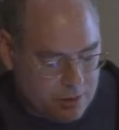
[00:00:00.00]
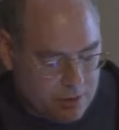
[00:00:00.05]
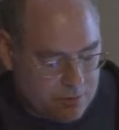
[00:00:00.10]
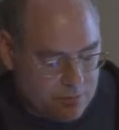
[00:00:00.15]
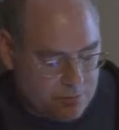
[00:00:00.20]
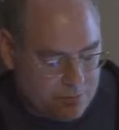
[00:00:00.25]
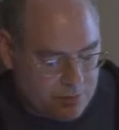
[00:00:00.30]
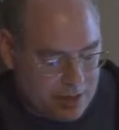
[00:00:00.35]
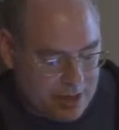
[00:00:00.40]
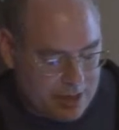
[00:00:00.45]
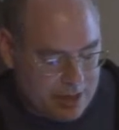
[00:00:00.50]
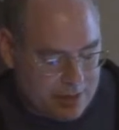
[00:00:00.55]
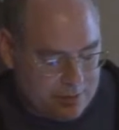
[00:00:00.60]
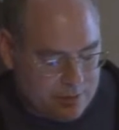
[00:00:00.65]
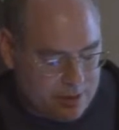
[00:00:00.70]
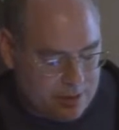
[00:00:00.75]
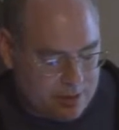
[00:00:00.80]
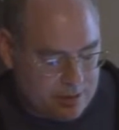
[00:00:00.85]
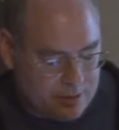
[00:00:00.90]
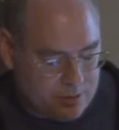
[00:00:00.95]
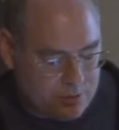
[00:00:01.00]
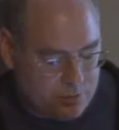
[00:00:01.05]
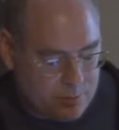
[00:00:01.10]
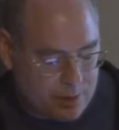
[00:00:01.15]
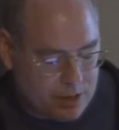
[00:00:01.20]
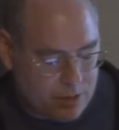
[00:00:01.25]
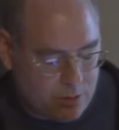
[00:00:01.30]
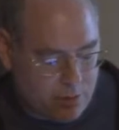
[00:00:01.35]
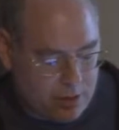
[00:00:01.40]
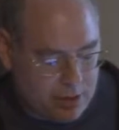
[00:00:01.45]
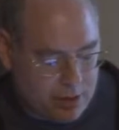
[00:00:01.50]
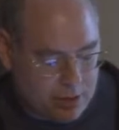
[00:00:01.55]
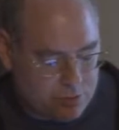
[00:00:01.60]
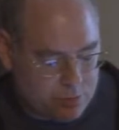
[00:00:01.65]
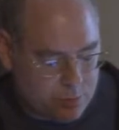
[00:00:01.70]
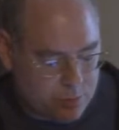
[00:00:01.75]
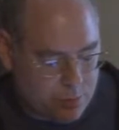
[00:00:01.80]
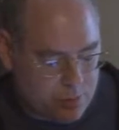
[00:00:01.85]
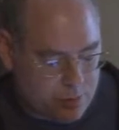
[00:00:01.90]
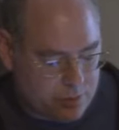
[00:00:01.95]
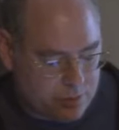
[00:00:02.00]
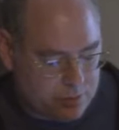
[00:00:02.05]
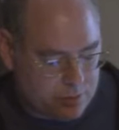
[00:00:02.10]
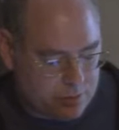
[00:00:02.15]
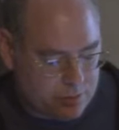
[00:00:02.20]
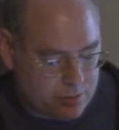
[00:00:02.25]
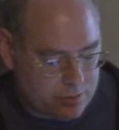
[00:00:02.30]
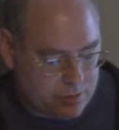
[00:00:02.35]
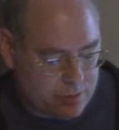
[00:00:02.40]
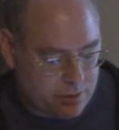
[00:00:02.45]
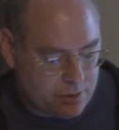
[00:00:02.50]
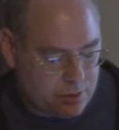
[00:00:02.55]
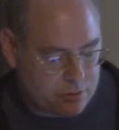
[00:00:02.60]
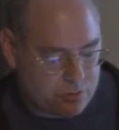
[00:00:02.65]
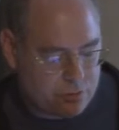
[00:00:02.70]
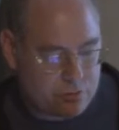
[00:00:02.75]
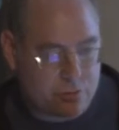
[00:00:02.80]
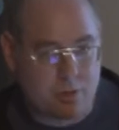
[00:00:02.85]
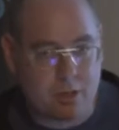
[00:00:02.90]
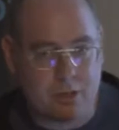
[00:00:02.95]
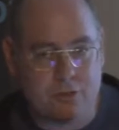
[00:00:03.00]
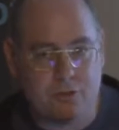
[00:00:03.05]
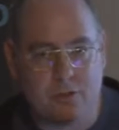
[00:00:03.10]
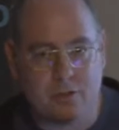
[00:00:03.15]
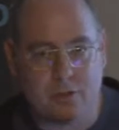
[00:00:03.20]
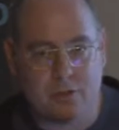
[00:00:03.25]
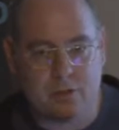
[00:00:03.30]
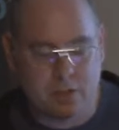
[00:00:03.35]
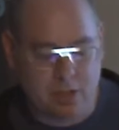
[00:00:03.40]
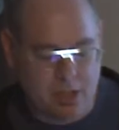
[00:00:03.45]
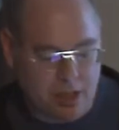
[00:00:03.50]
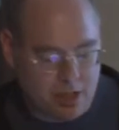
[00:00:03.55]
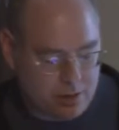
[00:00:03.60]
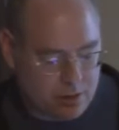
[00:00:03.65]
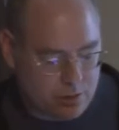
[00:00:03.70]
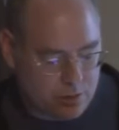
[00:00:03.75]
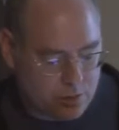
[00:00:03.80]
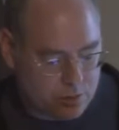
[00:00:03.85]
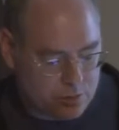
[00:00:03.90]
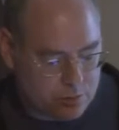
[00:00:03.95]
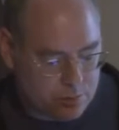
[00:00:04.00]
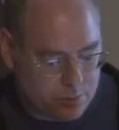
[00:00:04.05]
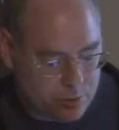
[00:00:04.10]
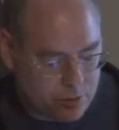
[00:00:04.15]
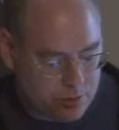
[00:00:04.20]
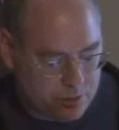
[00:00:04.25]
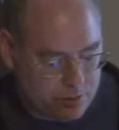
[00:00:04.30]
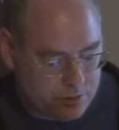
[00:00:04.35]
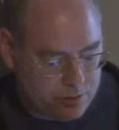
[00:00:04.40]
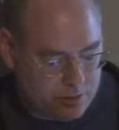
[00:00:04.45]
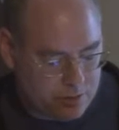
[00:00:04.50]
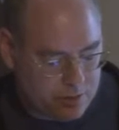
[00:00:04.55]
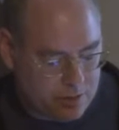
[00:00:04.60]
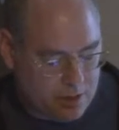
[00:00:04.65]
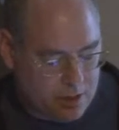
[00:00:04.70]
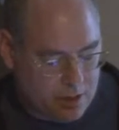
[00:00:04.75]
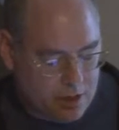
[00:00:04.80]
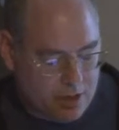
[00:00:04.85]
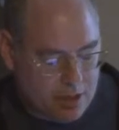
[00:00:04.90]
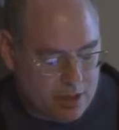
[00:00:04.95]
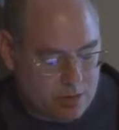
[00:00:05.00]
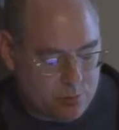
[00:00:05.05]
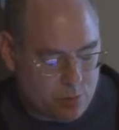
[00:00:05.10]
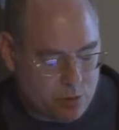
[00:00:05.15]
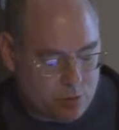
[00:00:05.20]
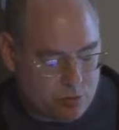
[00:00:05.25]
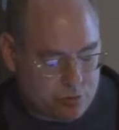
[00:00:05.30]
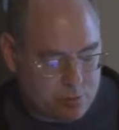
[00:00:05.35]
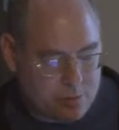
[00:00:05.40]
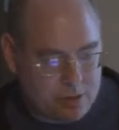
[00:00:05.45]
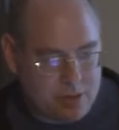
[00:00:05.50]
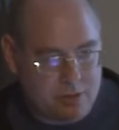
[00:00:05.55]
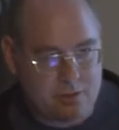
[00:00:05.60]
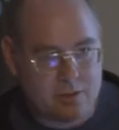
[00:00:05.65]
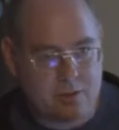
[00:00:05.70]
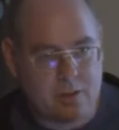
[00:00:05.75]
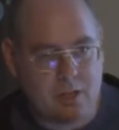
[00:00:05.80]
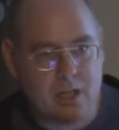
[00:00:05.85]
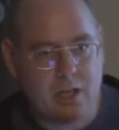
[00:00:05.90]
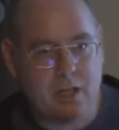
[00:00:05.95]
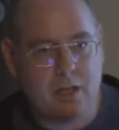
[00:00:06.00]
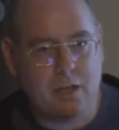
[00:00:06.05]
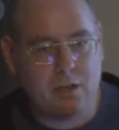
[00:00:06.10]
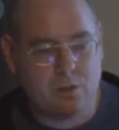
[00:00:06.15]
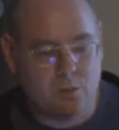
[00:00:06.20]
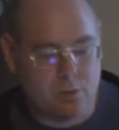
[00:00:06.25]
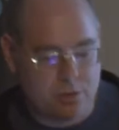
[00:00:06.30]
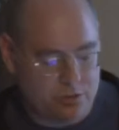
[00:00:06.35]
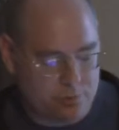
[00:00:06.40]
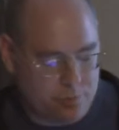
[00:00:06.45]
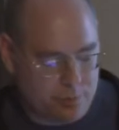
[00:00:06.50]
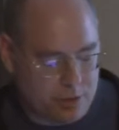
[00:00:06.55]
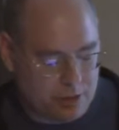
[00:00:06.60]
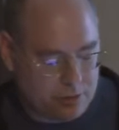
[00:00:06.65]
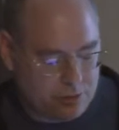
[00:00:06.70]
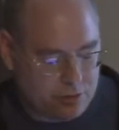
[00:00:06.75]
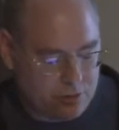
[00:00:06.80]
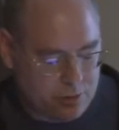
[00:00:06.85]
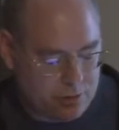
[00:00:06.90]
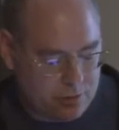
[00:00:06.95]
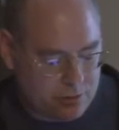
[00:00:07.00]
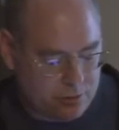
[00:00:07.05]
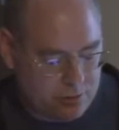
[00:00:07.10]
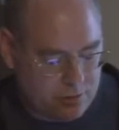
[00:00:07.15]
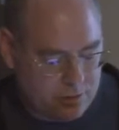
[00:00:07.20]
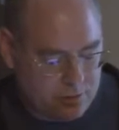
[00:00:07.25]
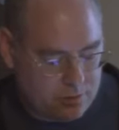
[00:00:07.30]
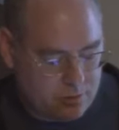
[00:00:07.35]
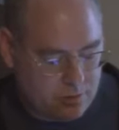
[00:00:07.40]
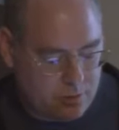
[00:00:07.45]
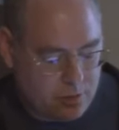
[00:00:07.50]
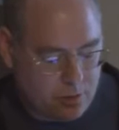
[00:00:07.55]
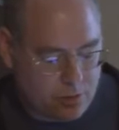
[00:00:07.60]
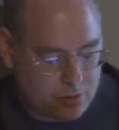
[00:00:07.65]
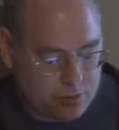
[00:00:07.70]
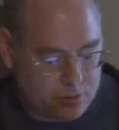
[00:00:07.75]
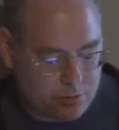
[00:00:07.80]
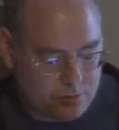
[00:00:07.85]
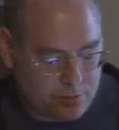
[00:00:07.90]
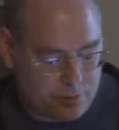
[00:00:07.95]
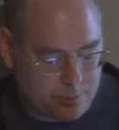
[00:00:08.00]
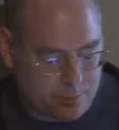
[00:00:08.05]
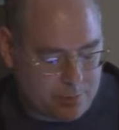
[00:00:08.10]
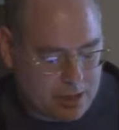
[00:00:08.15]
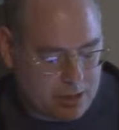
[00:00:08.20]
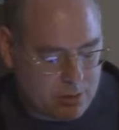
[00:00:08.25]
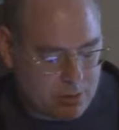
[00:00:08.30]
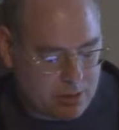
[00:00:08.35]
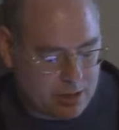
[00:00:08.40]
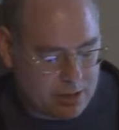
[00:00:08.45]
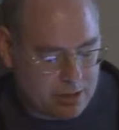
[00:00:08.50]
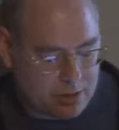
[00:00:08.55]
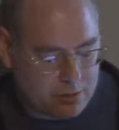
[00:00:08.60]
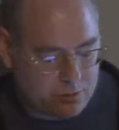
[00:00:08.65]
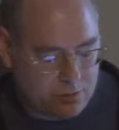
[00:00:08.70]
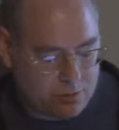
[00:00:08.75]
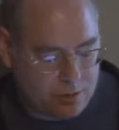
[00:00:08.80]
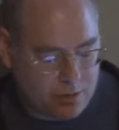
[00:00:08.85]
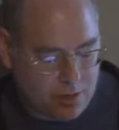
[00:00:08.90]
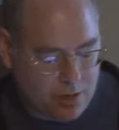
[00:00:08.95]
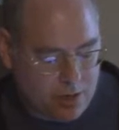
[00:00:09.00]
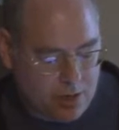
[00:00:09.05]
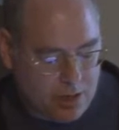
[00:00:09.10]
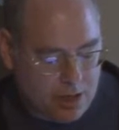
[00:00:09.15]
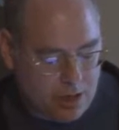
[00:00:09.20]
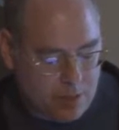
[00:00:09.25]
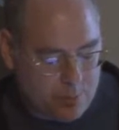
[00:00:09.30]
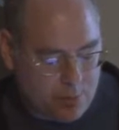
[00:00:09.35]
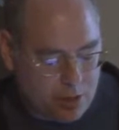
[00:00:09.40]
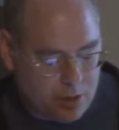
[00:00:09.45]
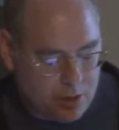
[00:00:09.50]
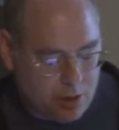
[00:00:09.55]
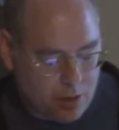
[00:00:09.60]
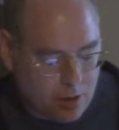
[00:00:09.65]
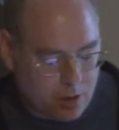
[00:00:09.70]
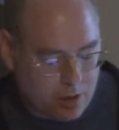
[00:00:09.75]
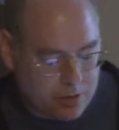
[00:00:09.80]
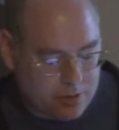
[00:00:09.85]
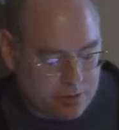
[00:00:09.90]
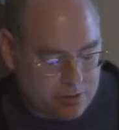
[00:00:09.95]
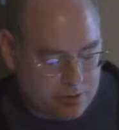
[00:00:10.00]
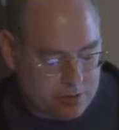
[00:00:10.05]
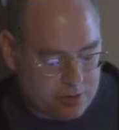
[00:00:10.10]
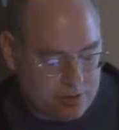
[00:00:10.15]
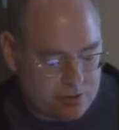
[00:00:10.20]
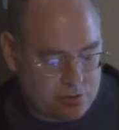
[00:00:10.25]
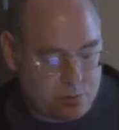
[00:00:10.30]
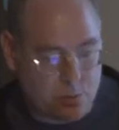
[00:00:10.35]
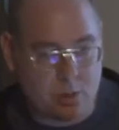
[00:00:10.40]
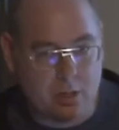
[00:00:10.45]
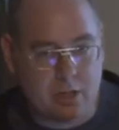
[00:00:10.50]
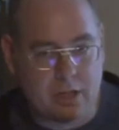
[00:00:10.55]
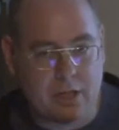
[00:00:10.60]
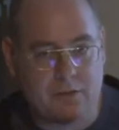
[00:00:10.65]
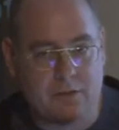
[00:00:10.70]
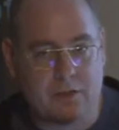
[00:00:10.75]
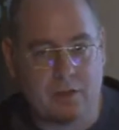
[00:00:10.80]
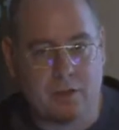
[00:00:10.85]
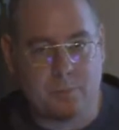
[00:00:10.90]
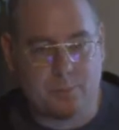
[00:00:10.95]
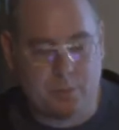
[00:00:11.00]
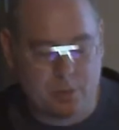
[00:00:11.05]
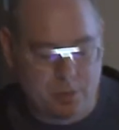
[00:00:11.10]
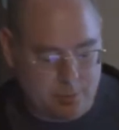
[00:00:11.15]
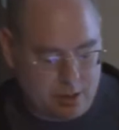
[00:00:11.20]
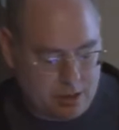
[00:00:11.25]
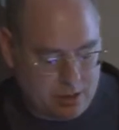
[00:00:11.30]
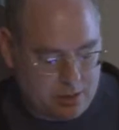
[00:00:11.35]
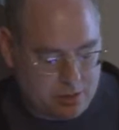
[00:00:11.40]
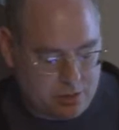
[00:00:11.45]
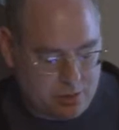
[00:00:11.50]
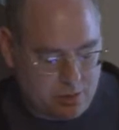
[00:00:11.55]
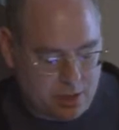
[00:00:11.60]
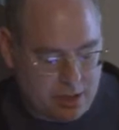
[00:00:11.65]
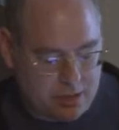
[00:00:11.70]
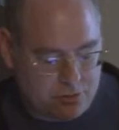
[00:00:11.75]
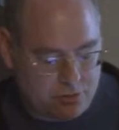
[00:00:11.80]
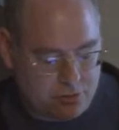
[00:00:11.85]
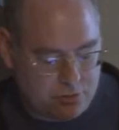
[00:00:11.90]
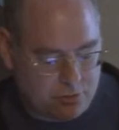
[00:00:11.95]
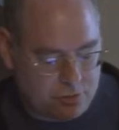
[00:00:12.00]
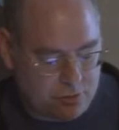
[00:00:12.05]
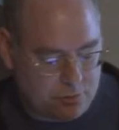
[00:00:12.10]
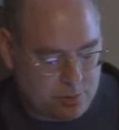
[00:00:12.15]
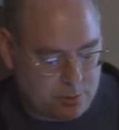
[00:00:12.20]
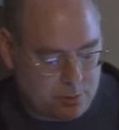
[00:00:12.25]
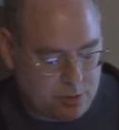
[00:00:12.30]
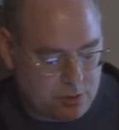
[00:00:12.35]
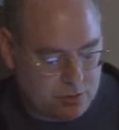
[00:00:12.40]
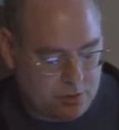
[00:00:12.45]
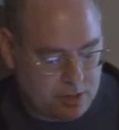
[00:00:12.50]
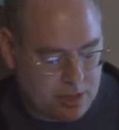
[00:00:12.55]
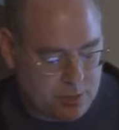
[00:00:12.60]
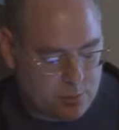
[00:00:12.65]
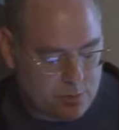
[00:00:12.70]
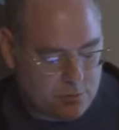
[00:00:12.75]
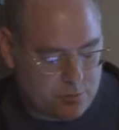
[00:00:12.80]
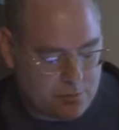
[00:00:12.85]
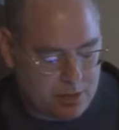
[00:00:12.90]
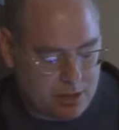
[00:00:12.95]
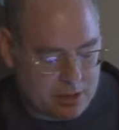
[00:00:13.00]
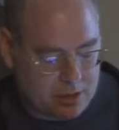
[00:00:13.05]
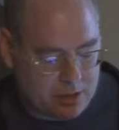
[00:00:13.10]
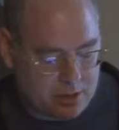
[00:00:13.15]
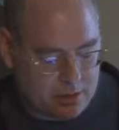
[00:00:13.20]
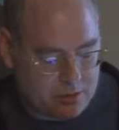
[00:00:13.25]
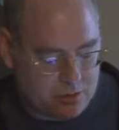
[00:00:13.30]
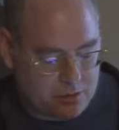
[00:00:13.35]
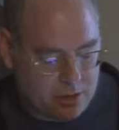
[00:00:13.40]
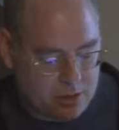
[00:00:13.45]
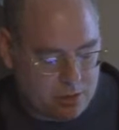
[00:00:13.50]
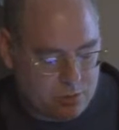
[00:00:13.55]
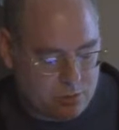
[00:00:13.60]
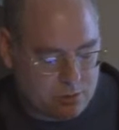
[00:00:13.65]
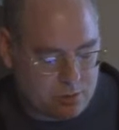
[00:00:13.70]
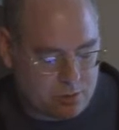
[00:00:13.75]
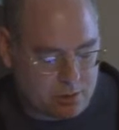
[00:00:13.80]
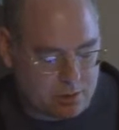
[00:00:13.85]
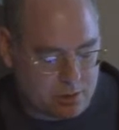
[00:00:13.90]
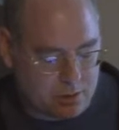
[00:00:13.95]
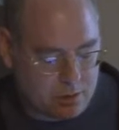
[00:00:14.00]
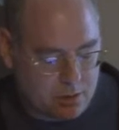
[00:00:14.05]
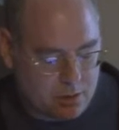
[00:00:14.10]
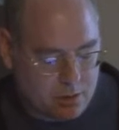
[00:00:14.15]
flight attendants powerhouse books, construction decode books, and most recently, U.S. Marshals, also from Powerhouse. Among others, his work is in the permanent collections of the Museum of Fine Arts Houston,